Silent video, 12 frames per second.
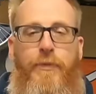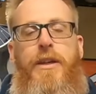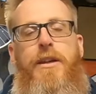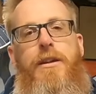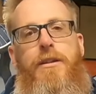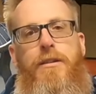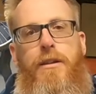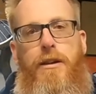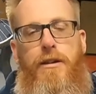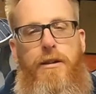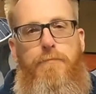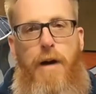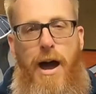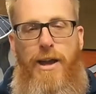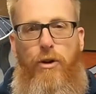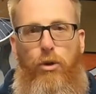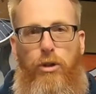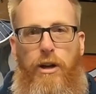in in my
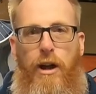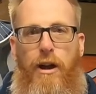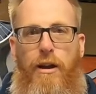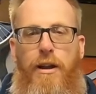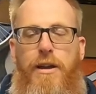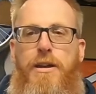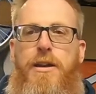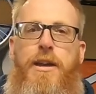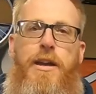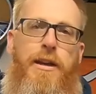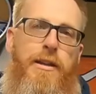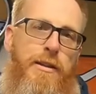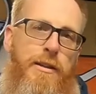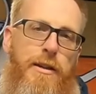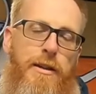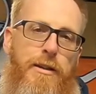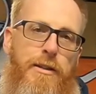old car and uh,